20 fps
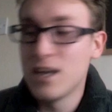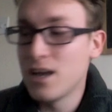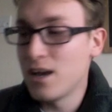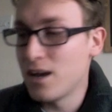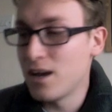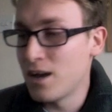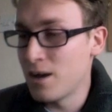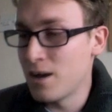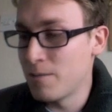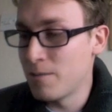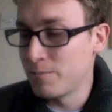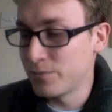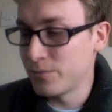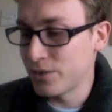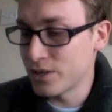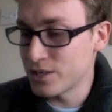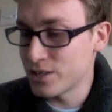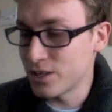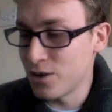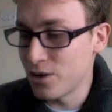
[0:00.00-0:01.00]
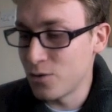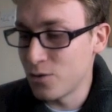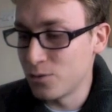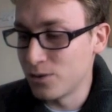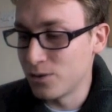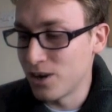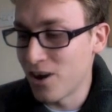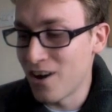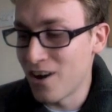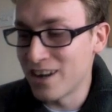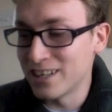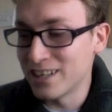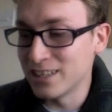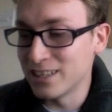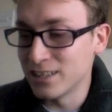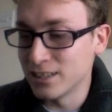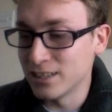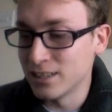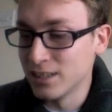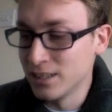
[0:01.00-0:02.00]
Nice gold
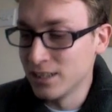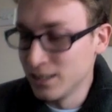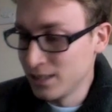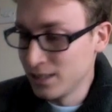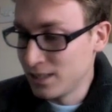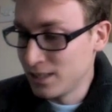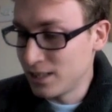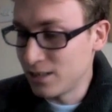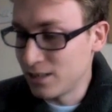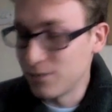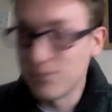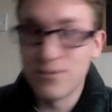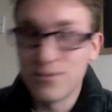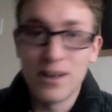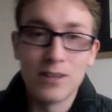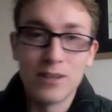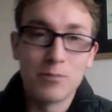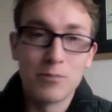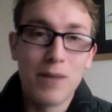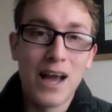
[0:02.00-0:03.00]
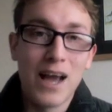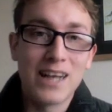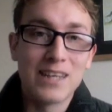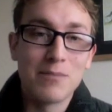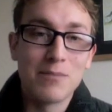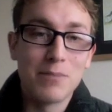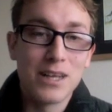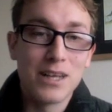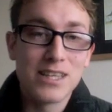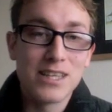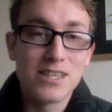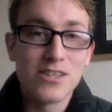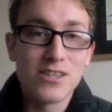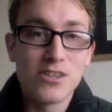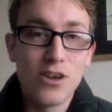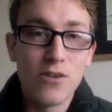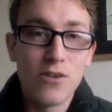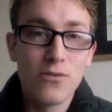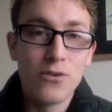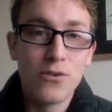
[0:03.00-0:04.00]
lined and little felt padding bits and
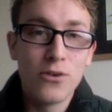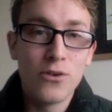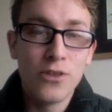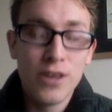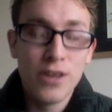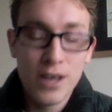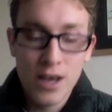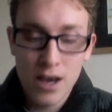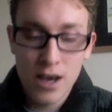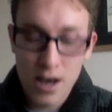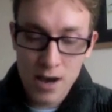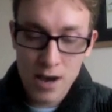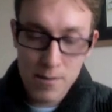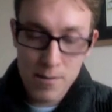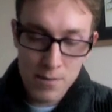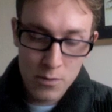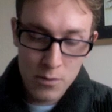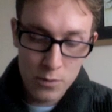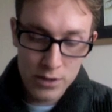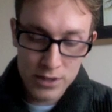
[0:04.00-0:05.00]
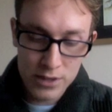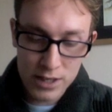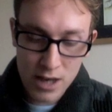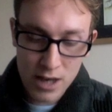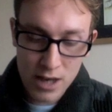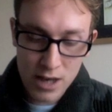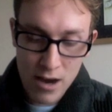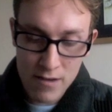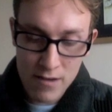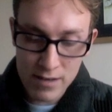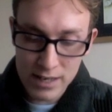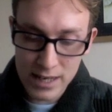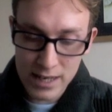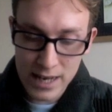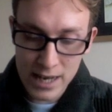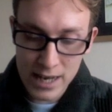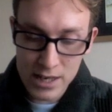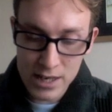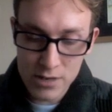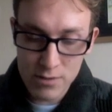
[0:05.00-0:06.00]
so forth. With the current
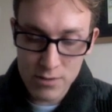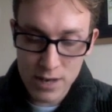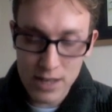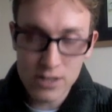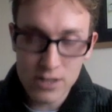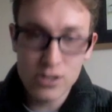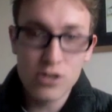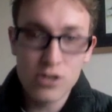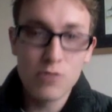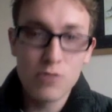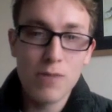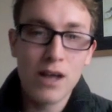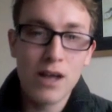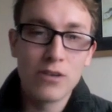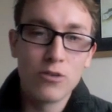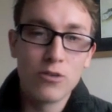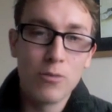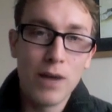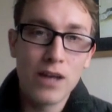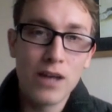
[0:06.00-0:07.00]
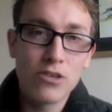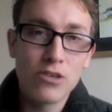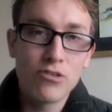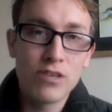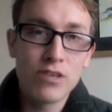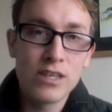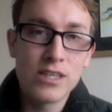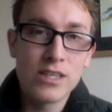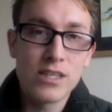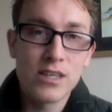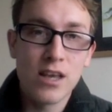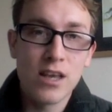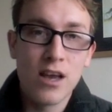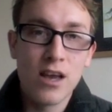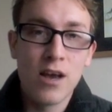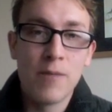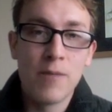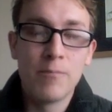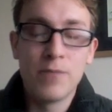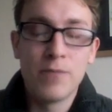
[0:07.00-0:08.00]
kit you get 2 manual batteries,
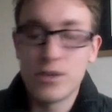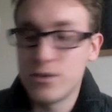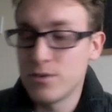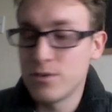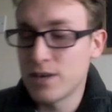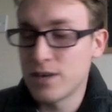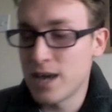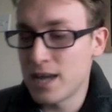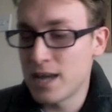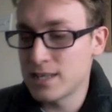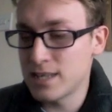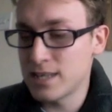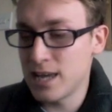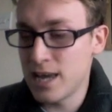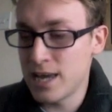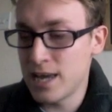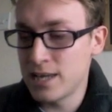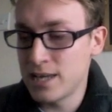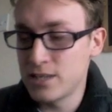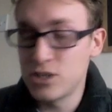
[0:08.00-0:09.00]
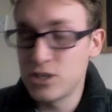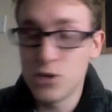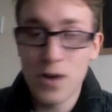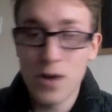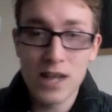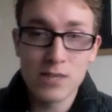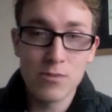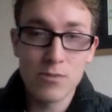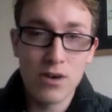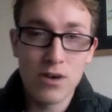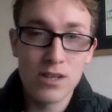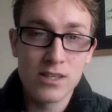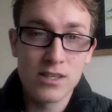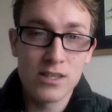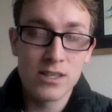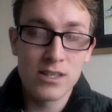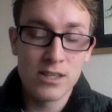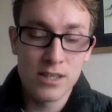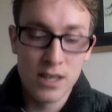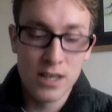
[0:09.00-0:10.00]
you get 2
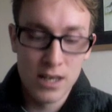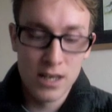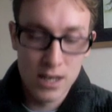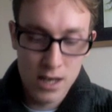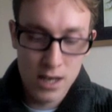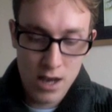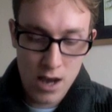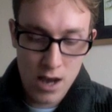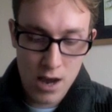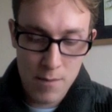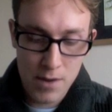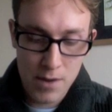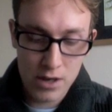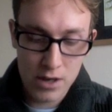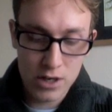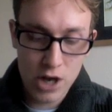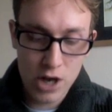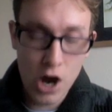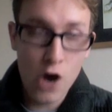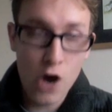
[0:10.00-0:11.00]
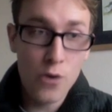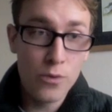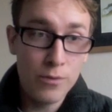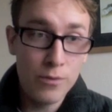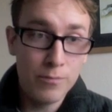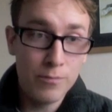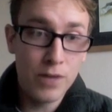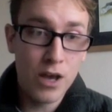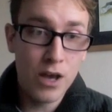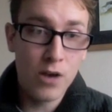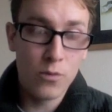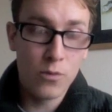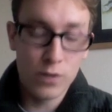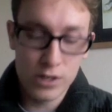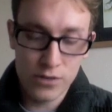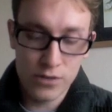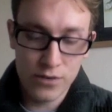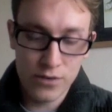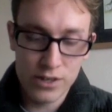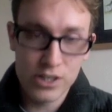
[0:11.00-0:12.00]
atomizers, a cone
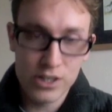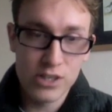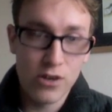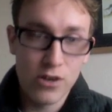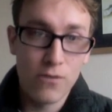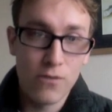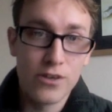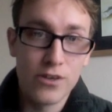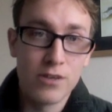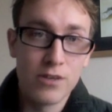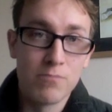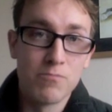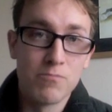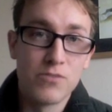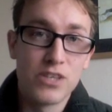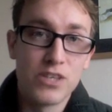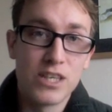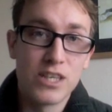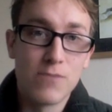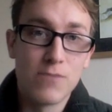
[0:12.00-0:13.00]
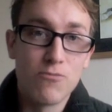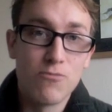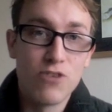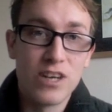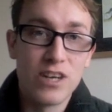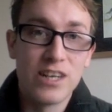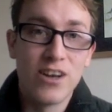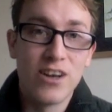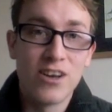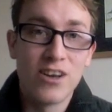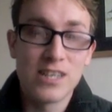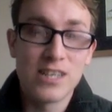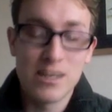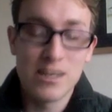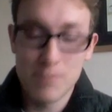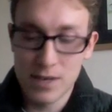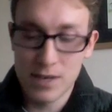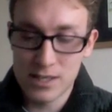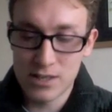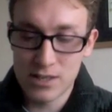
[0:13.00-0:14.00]
which finishes off the system really nicely,
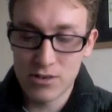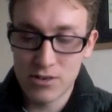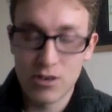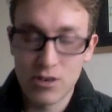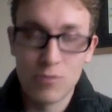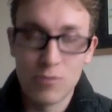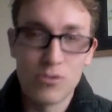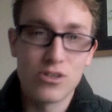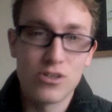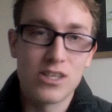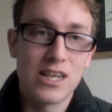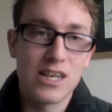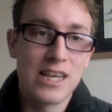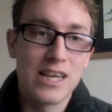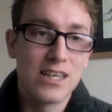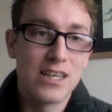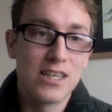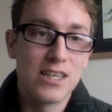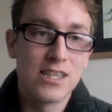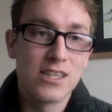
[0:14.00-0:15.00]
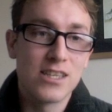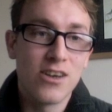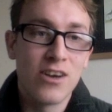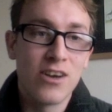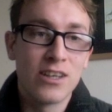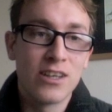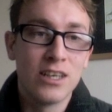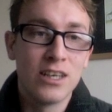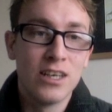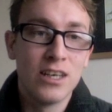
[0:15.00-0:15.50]
makes it look a lot more sleek and designed.